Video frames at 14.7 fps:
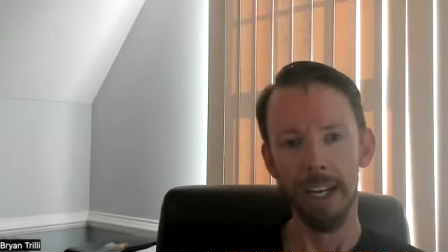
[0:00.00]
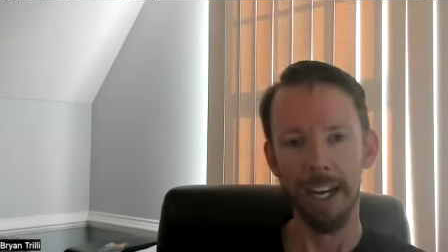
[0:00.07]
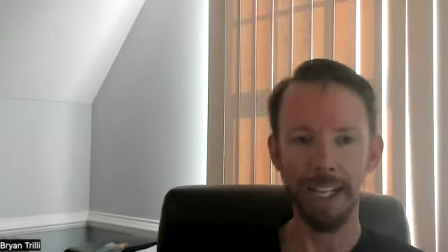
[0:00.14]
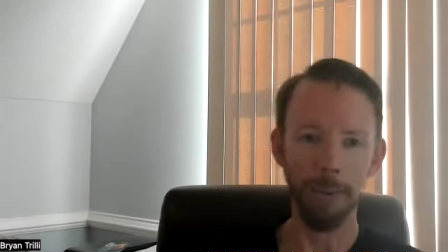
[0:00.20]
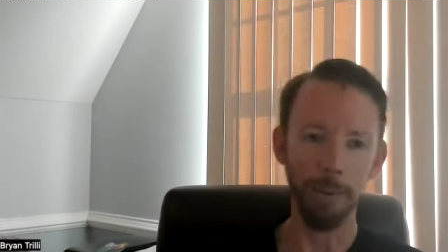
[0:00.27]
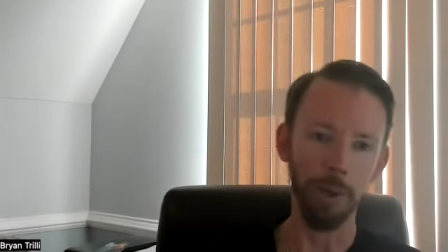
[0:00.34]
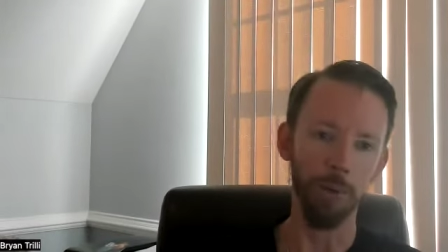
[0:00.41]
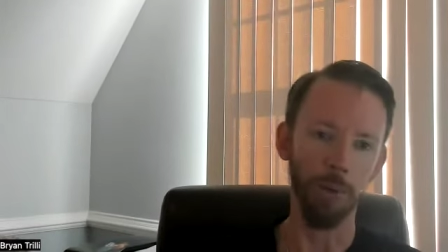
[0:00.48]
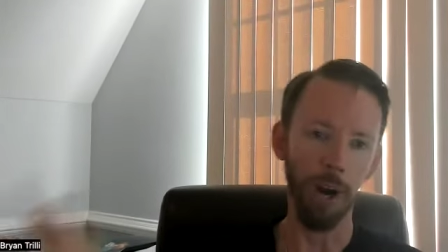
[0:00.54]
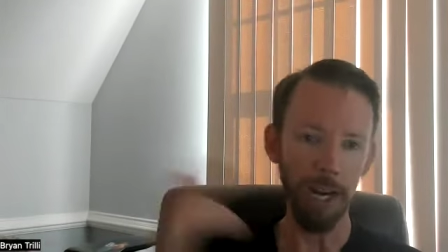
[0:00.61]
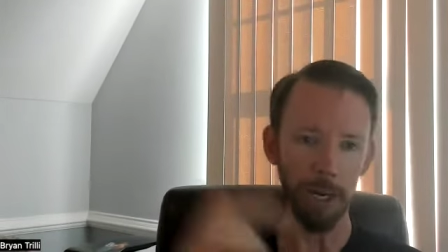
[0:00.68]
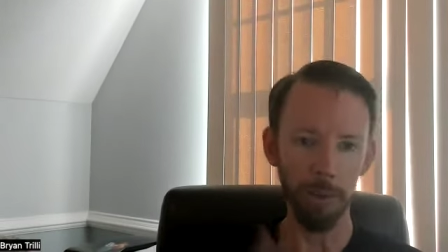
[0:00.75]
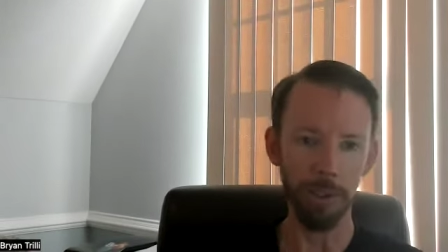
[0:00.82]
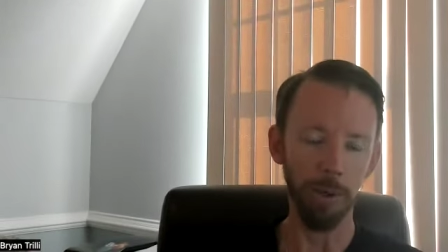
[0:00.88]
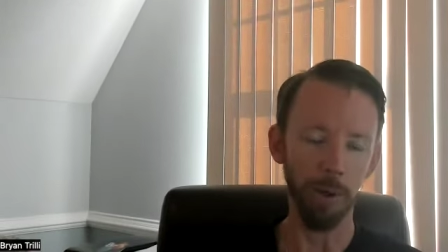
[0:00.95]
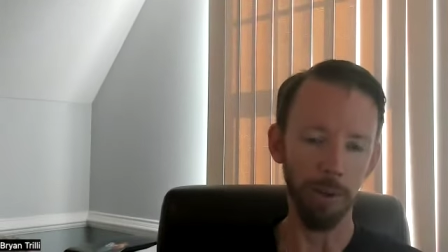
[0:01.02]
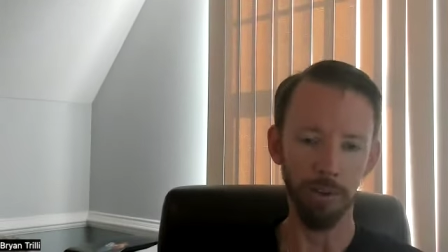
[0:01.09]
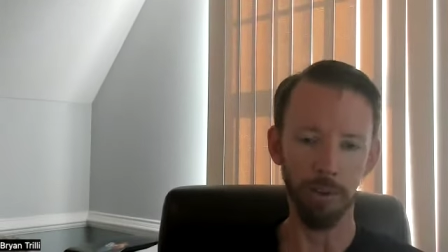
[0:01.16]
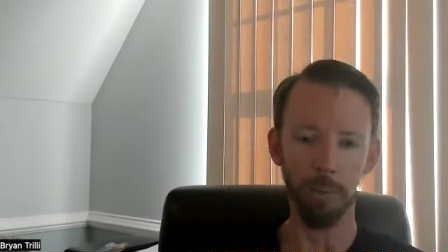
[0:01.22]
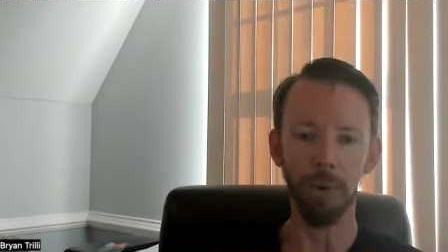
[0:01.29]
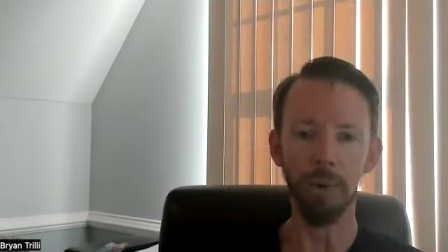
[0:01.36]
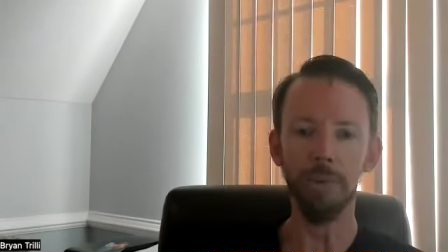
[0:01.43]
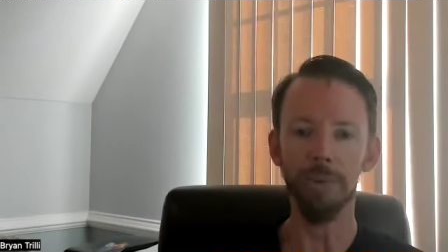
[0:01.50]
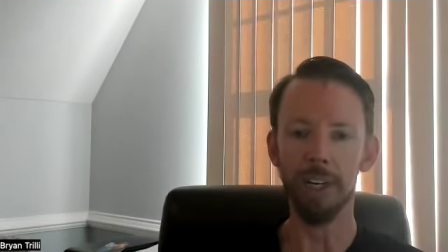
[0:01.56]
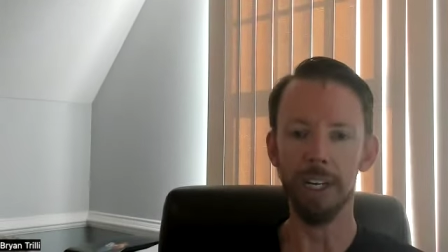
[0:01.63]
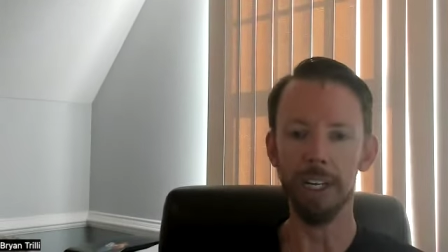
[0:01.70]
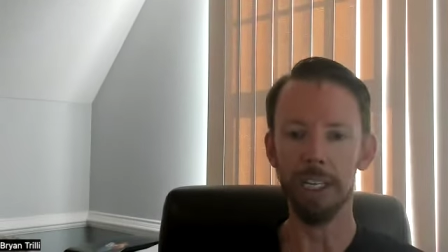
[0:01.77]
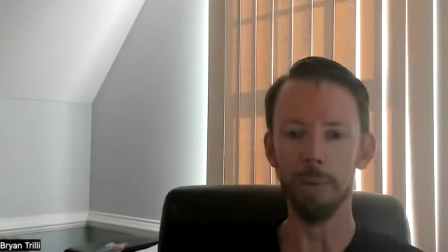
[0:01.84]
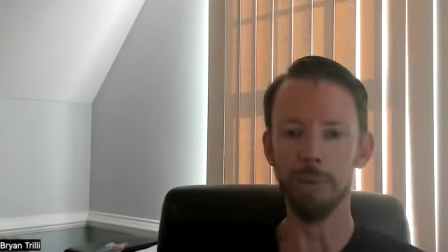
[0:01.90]
And then when Greg was going through
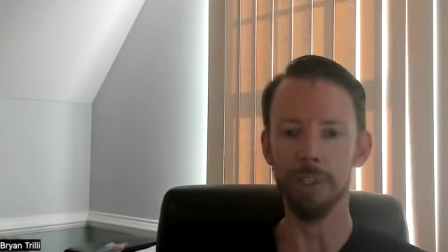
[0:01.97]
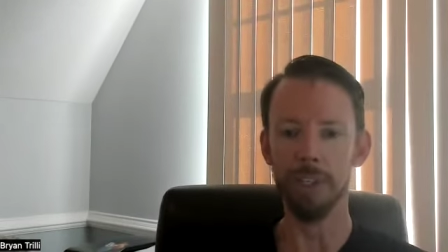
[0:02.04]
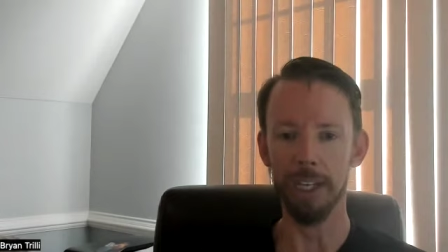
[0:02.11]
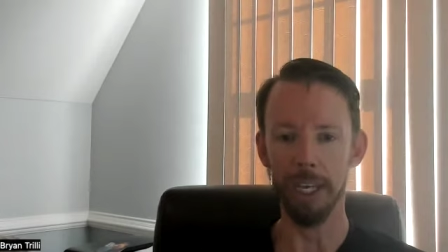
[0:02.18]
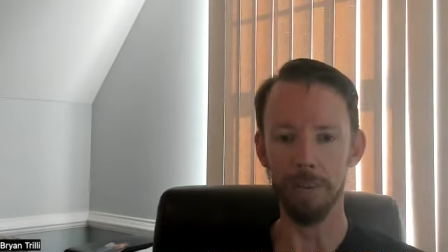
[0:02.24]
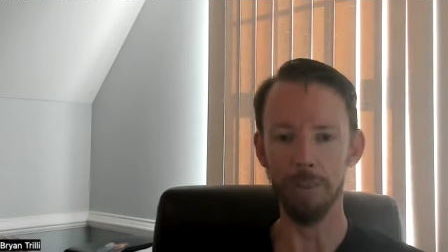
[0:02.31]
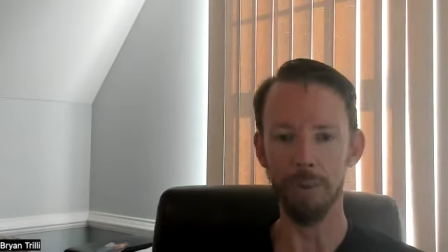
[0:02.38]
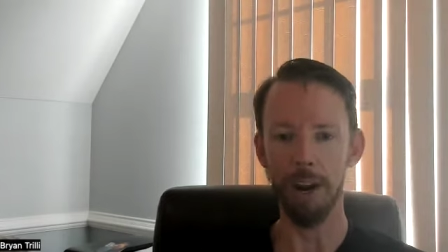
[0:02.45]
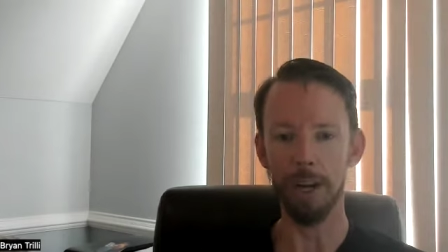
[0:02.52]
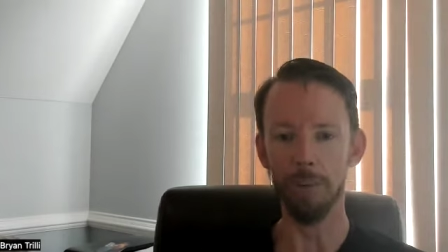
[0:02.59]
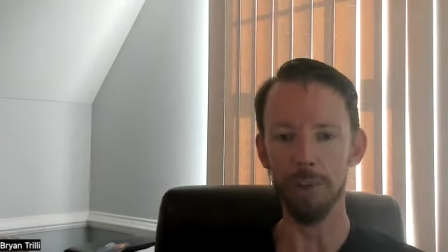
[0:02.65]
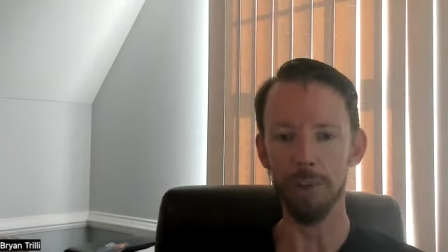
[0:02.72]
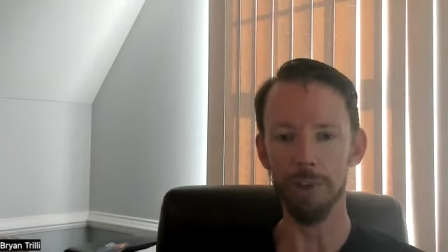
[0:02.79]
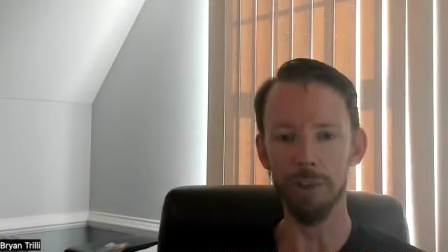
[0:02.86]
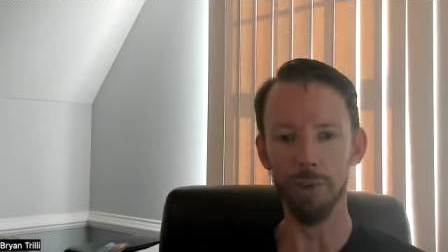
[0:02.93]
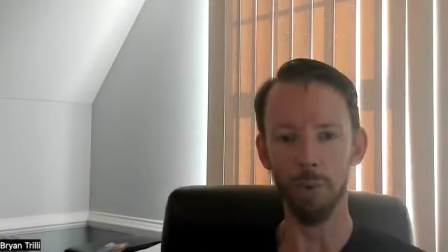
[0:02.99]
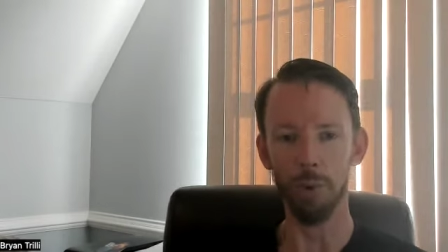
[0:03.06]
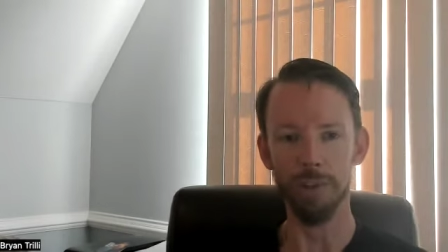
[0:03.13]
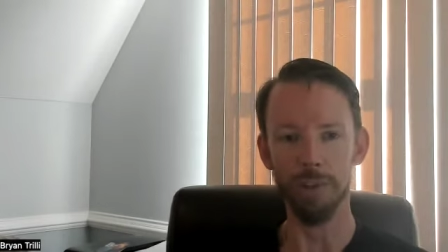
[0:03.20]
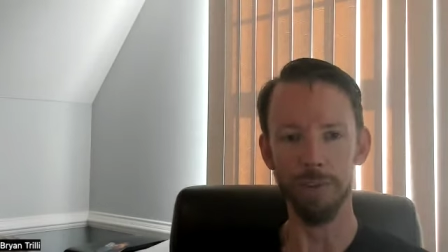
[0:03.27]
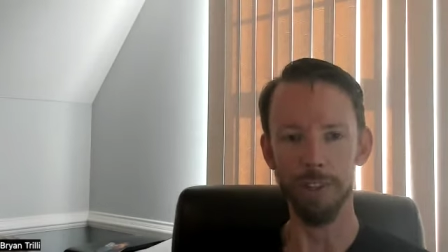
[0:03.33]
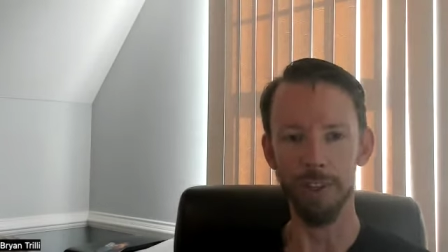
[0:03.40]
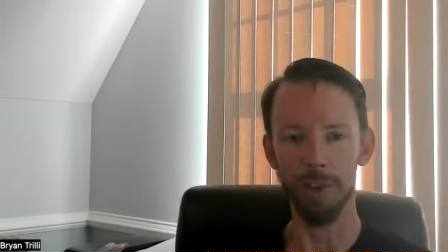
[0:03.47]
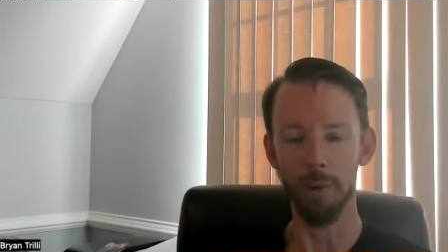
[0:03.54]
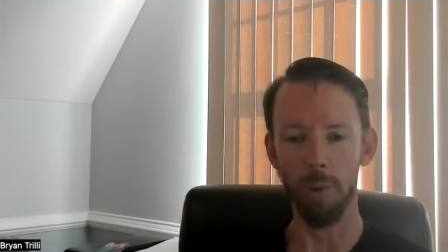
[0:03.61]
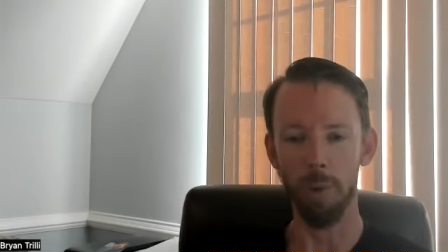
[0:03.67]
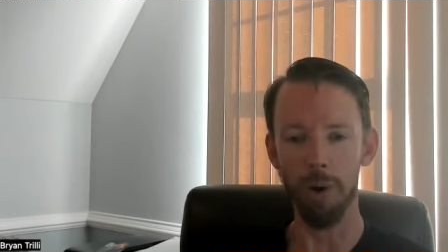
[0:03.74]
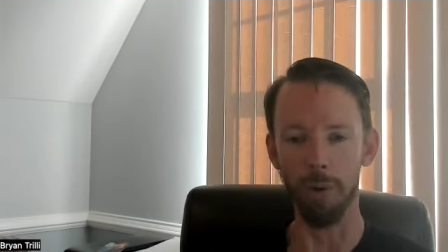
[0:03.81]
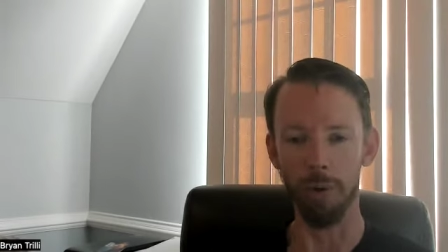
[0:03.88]
proofreading, he was like, Hey Brian, what's your source for this
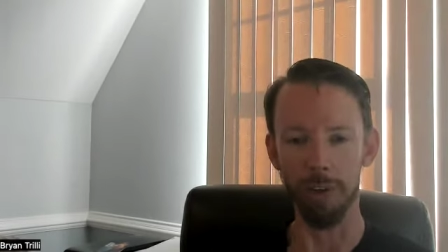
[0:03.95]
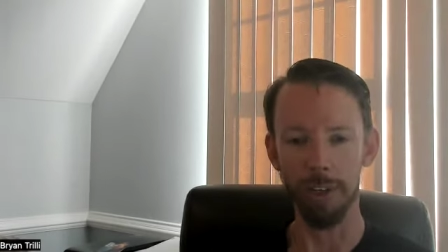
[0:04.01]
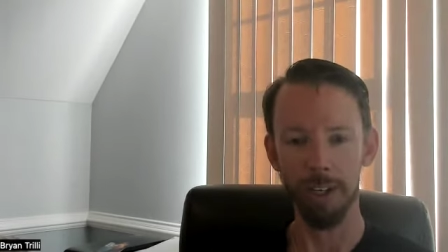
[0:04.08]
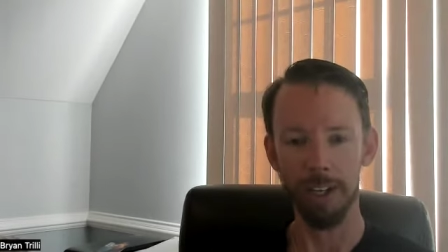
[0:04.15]
quote?